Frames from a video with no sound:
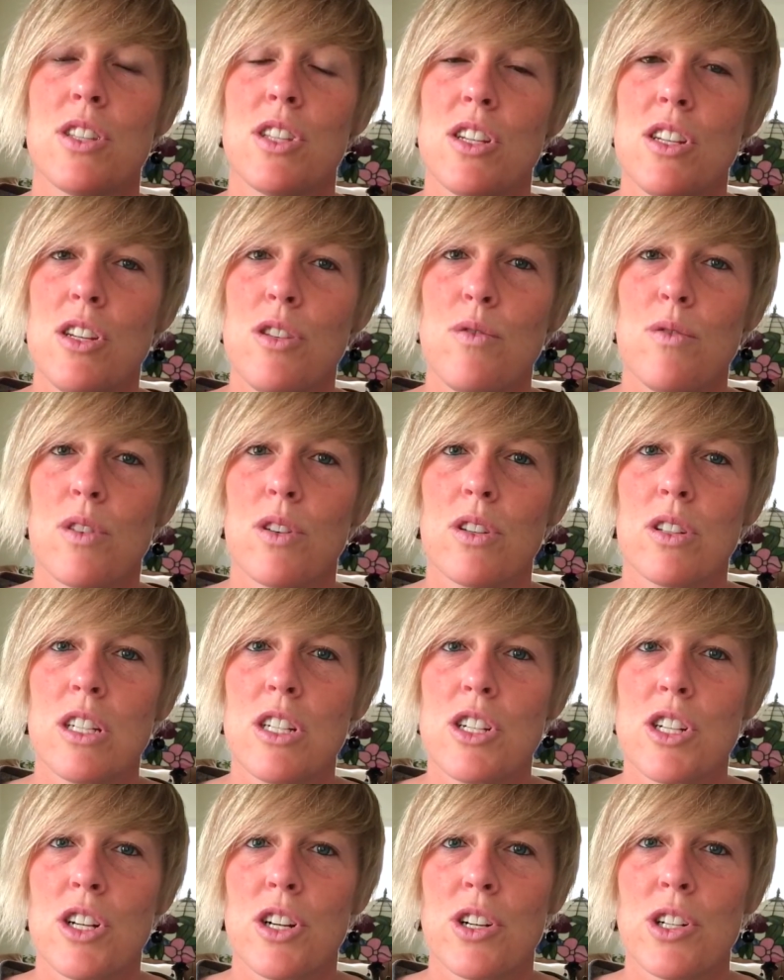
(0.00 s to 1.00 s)
the new
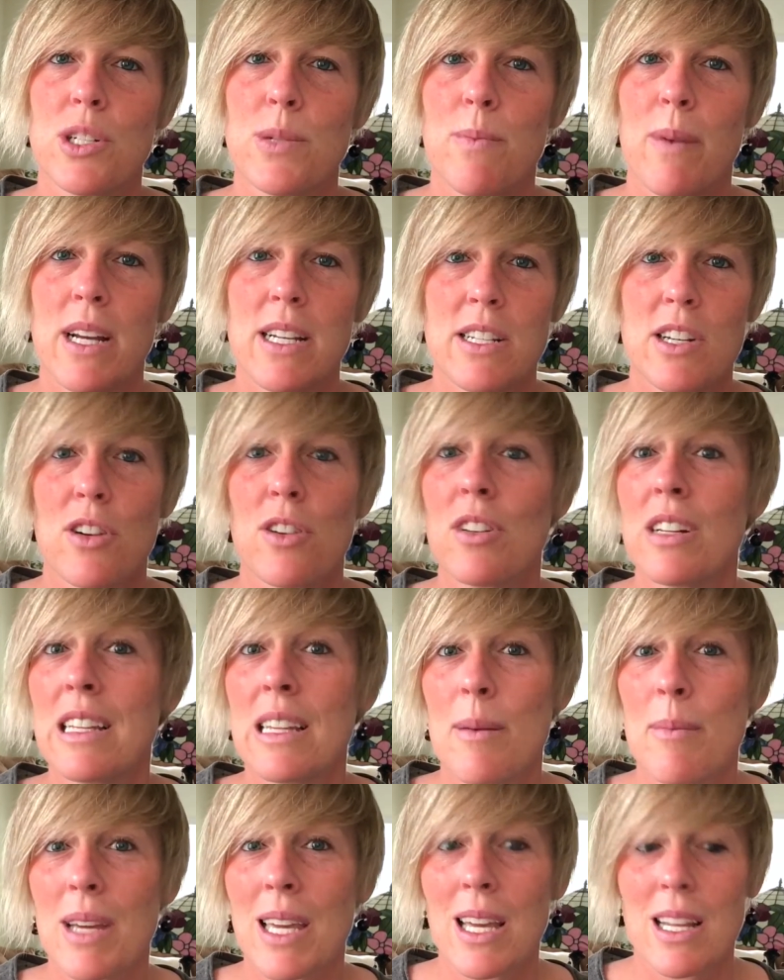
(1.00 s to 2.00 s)
early church, by turning
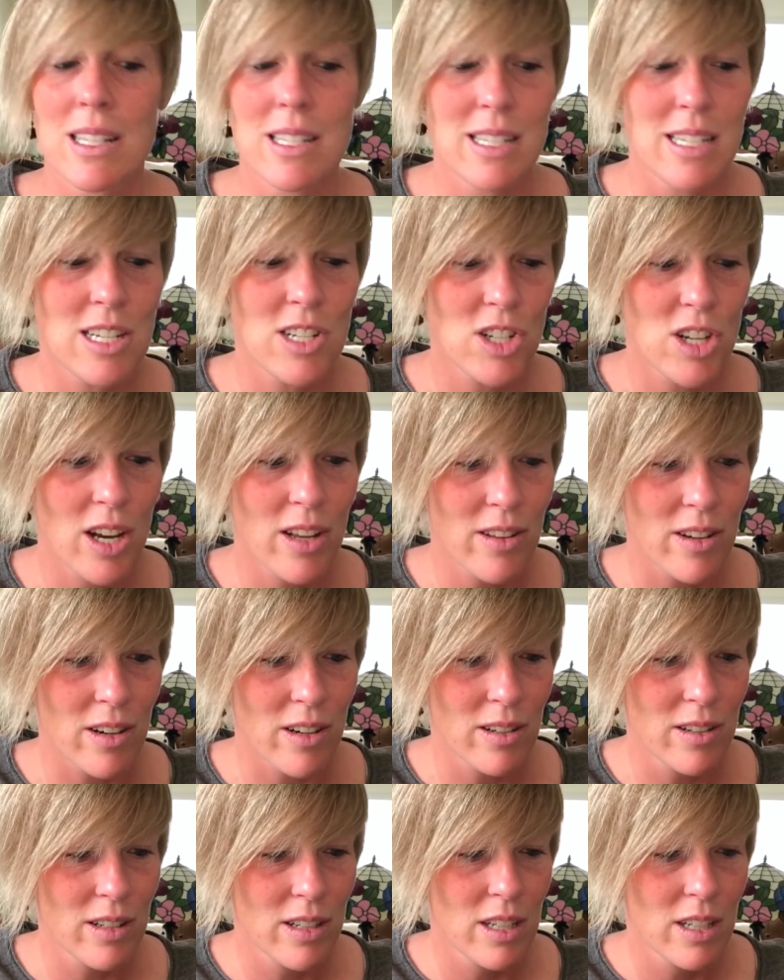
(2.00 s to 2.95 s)
them against each other.